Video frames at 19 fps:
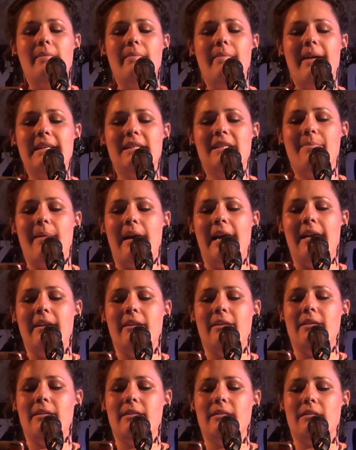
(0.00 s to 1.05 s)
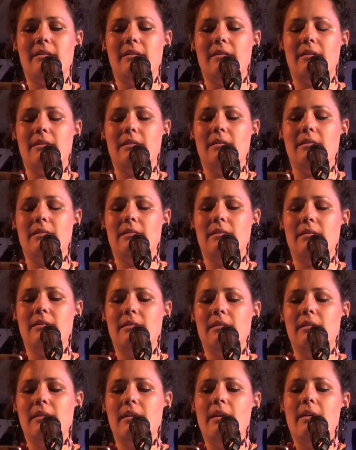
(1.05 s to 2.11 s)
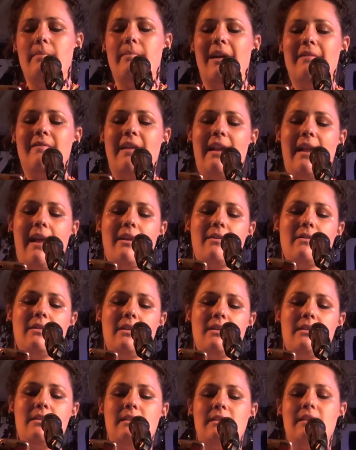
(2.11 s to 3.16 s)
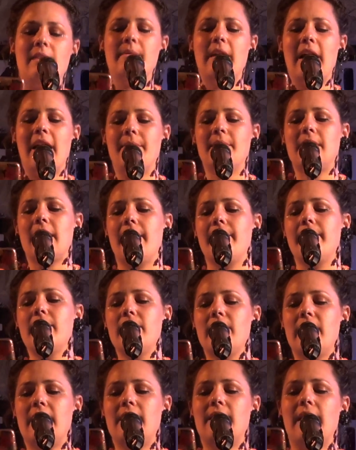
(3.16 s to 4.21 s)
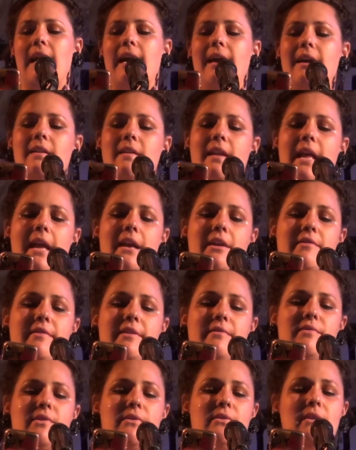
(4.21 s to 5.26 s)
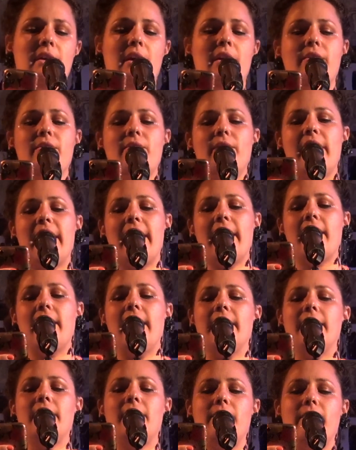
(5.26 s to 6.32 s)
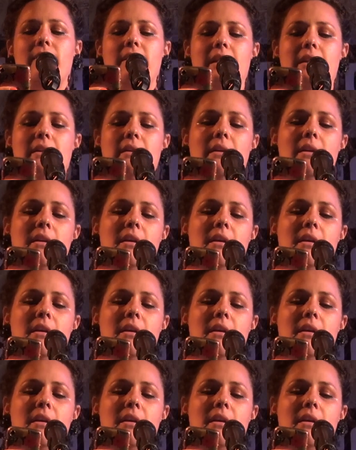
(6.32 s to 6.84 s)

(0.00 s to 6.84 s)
My spine hurts. My right ankle hurts. Sometimes I'm moody, tired, angry, rude, annoying, and annoyed.